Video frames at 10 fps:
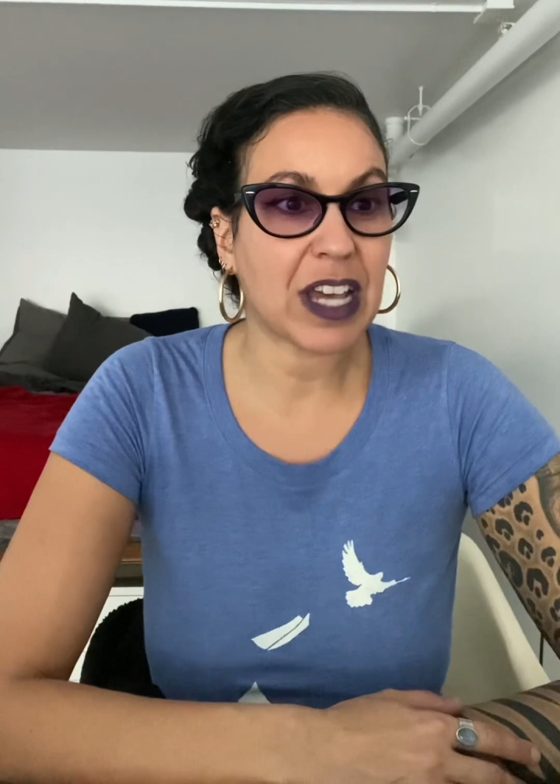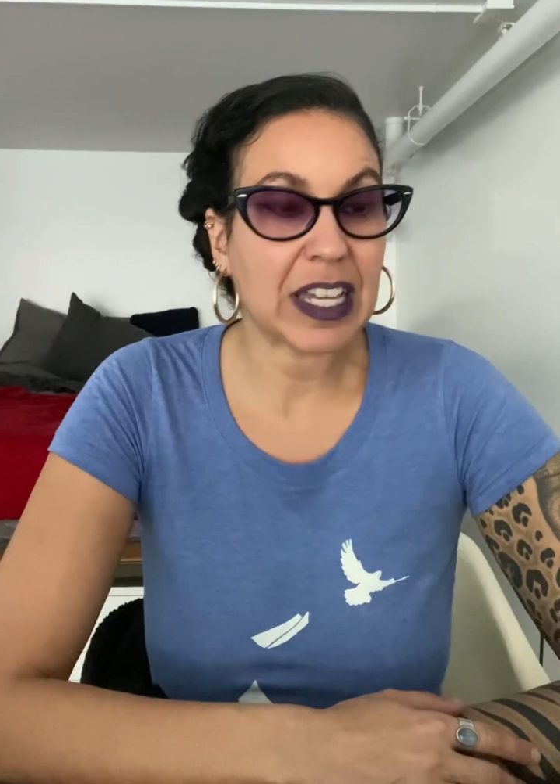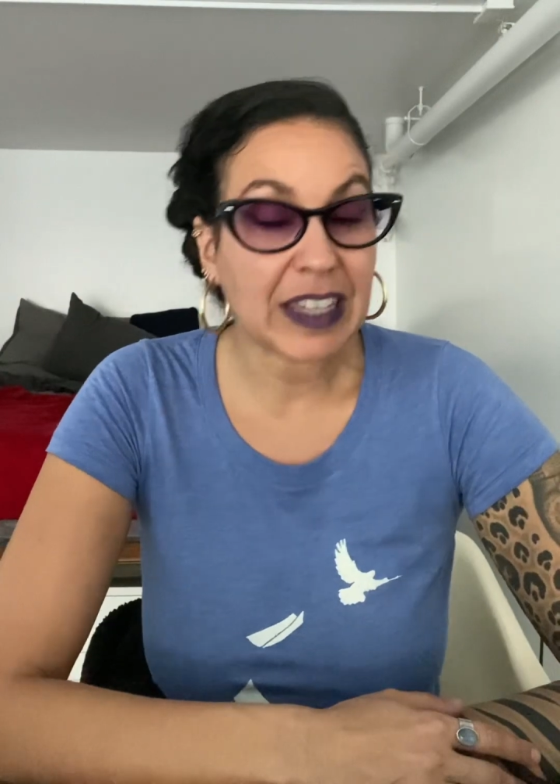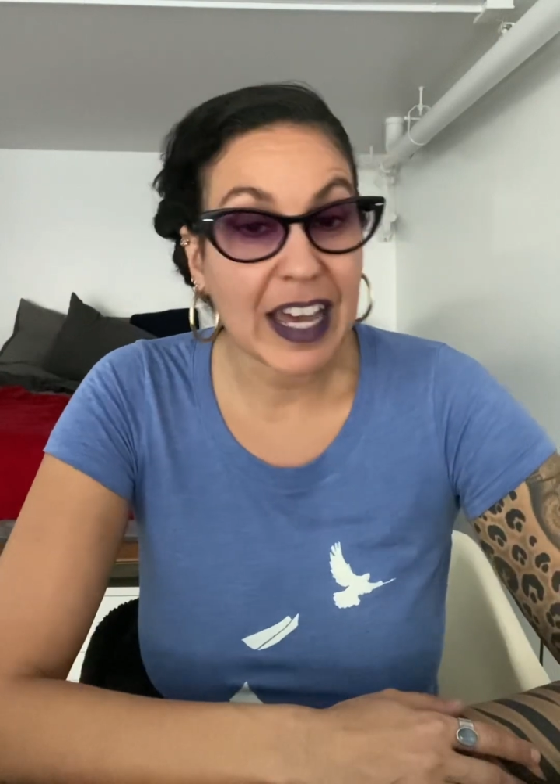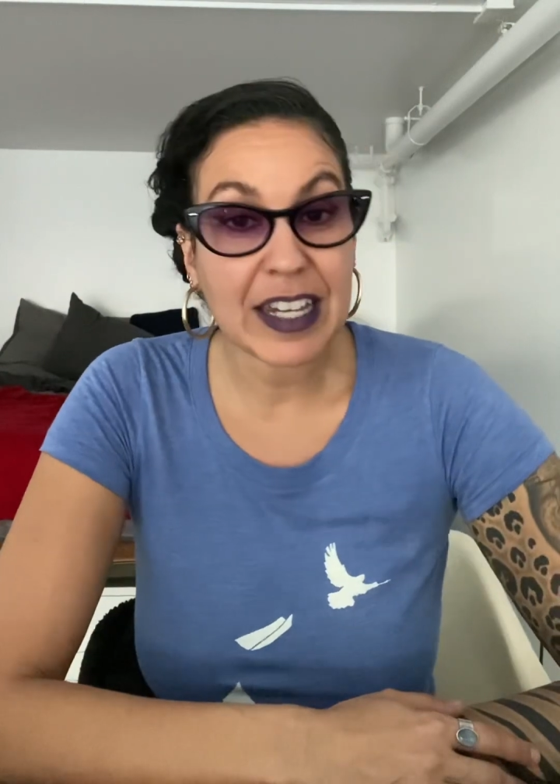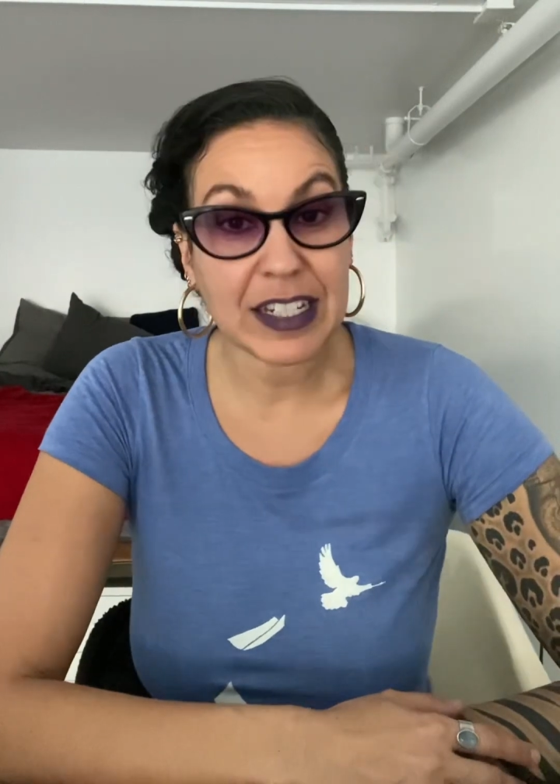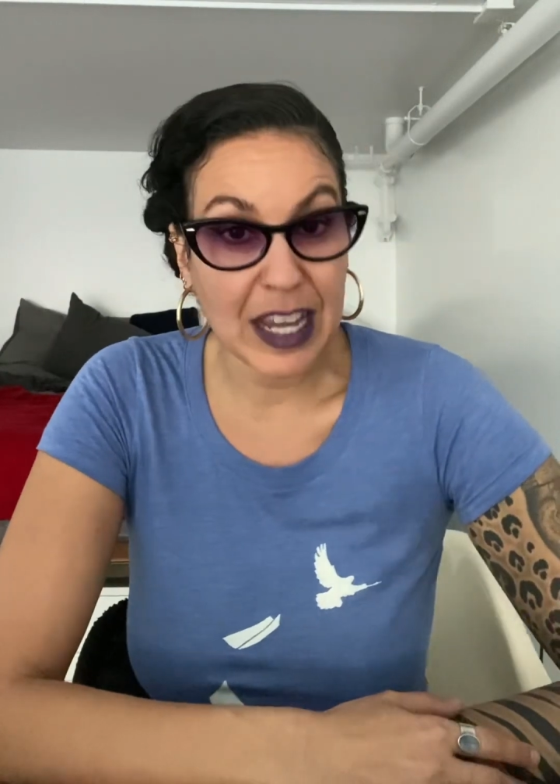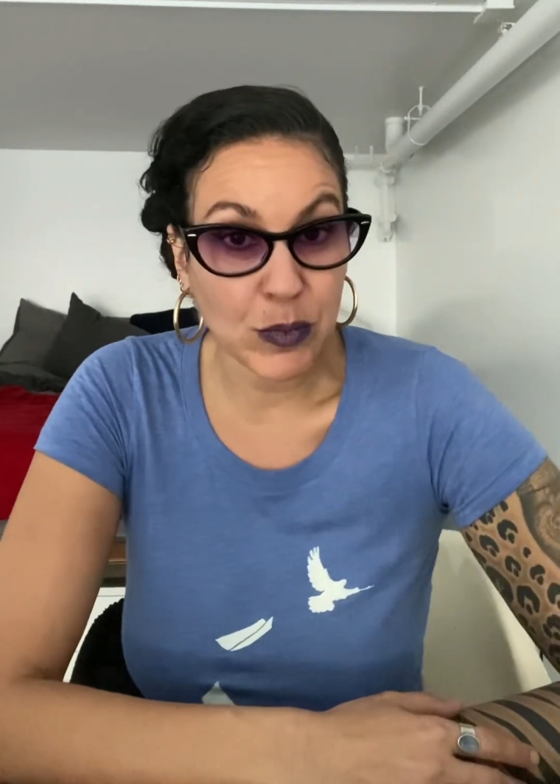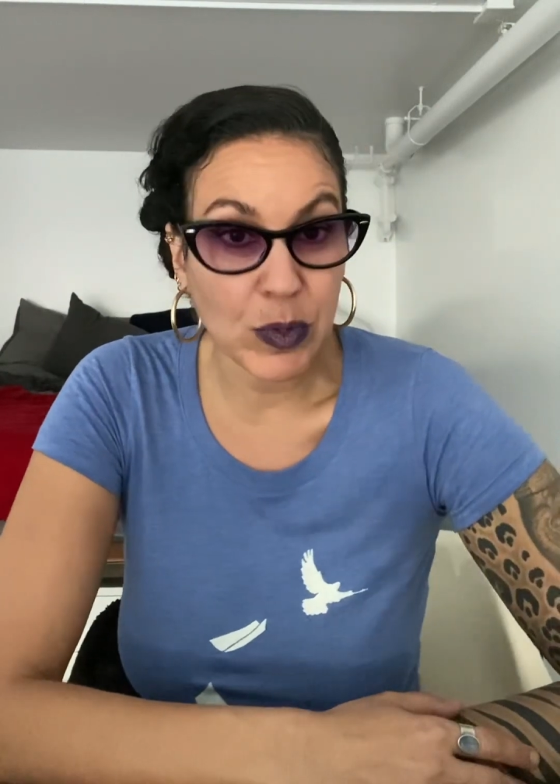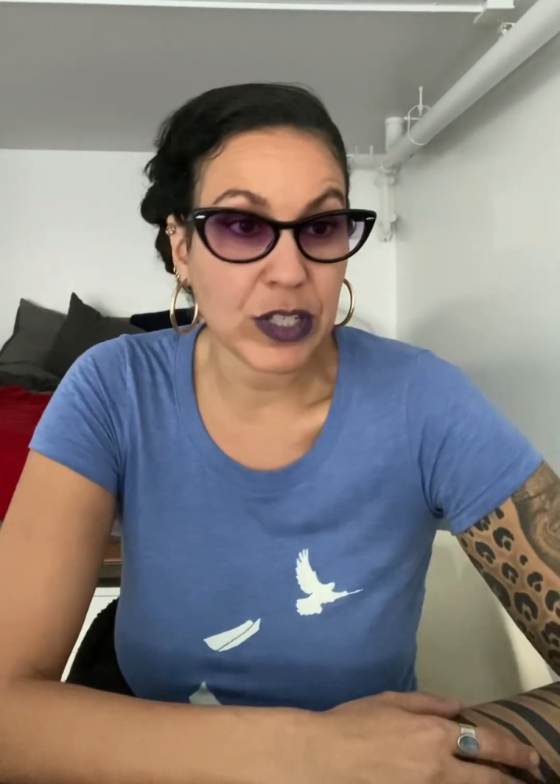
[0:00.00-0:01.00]
I liked
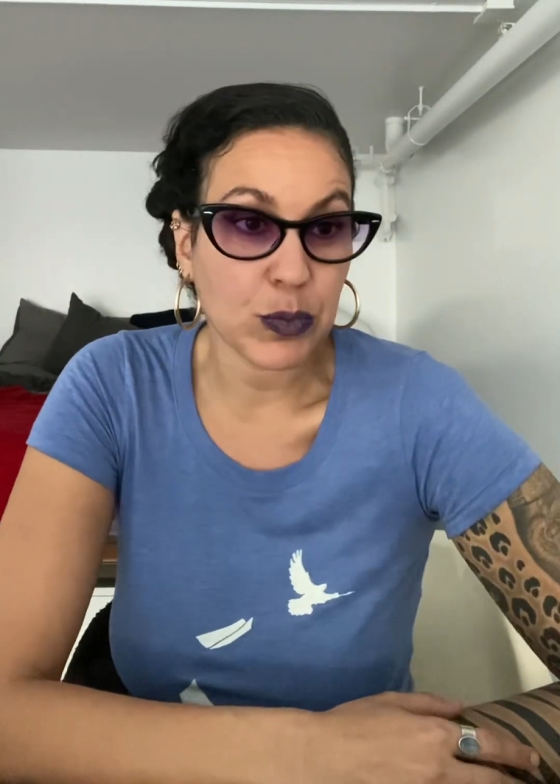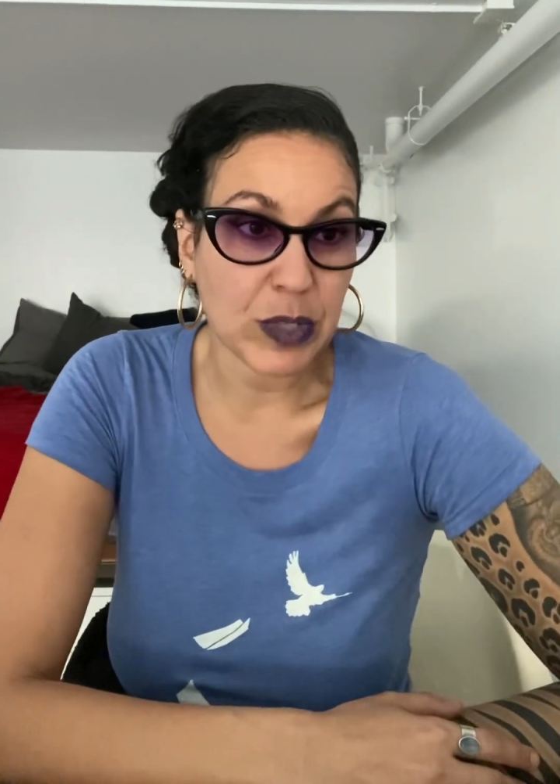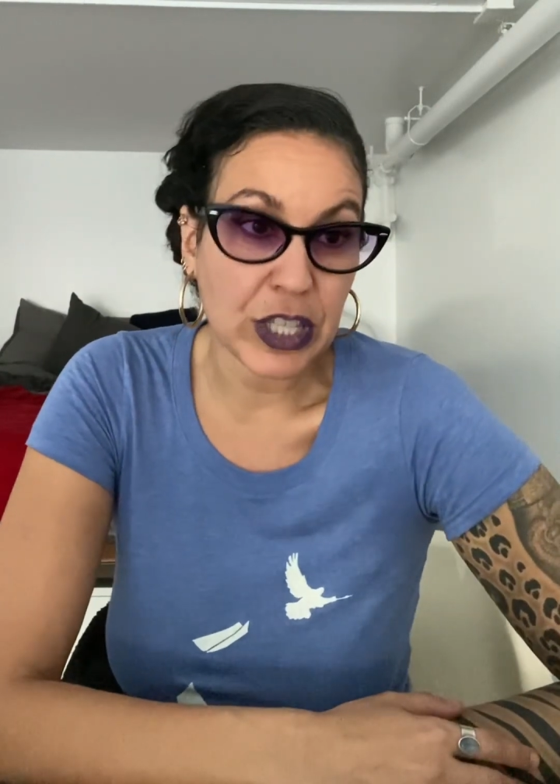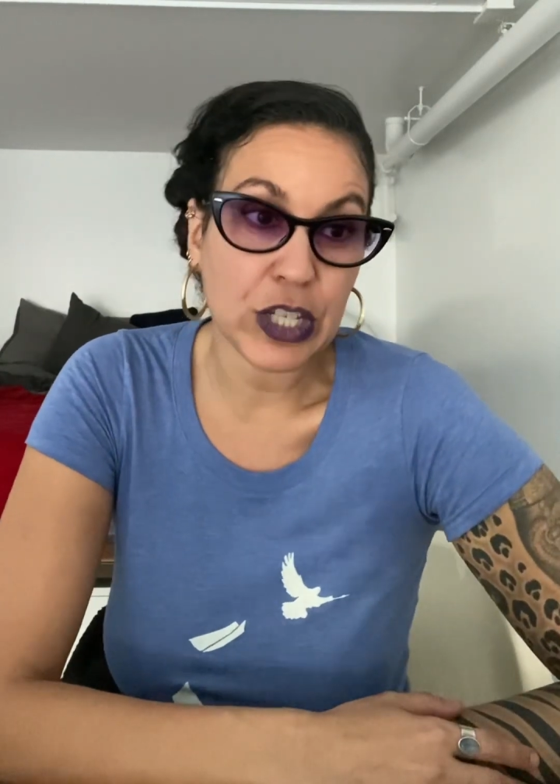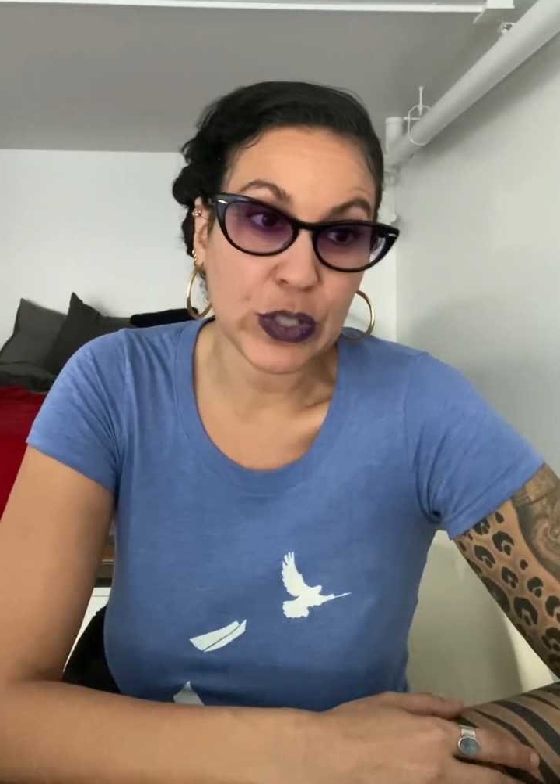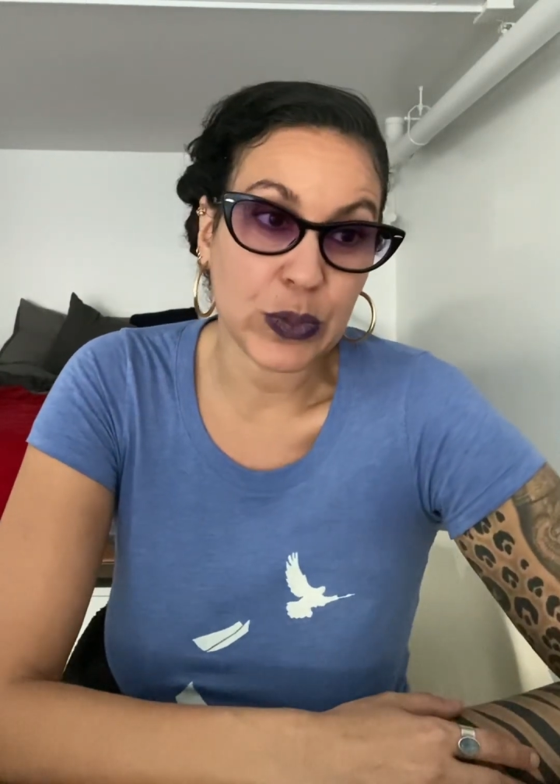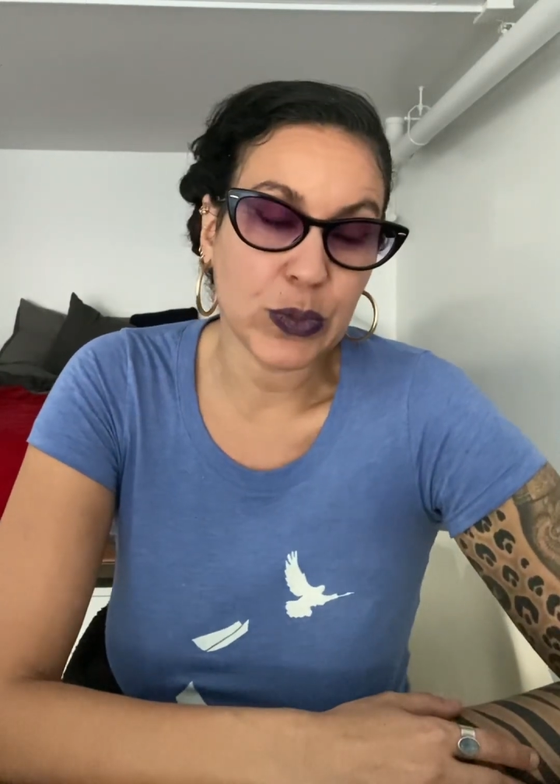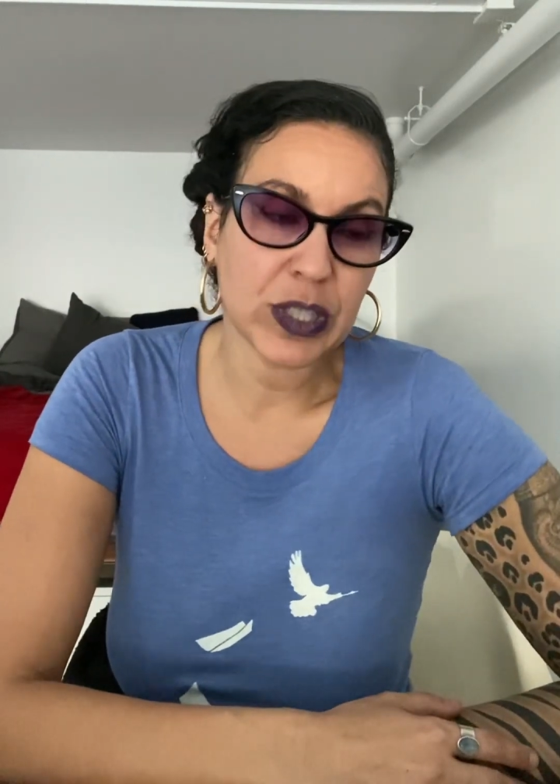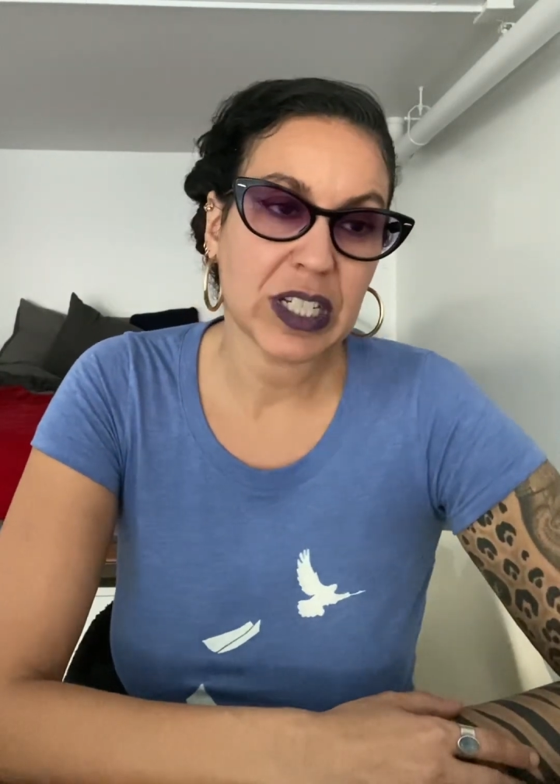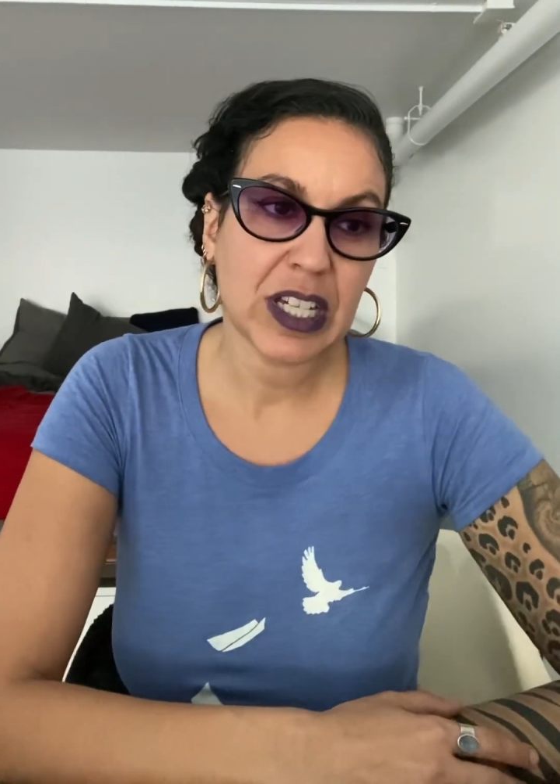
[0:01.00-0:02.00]
and was with
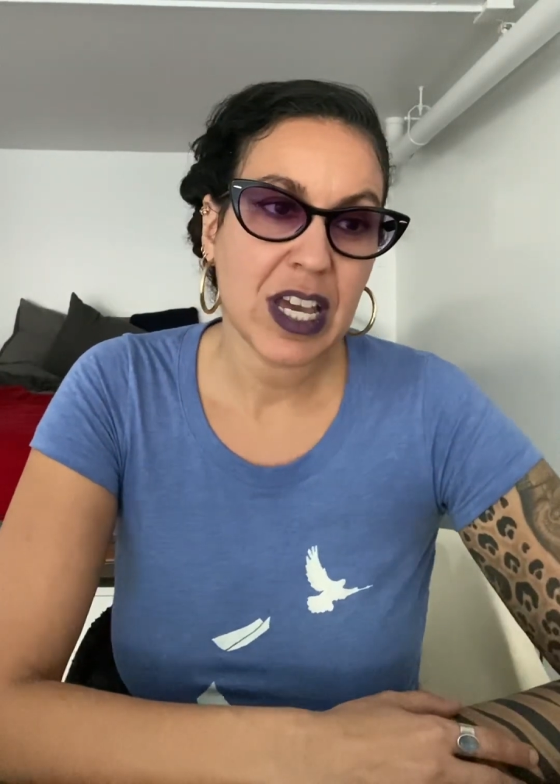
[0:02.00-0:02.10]
you.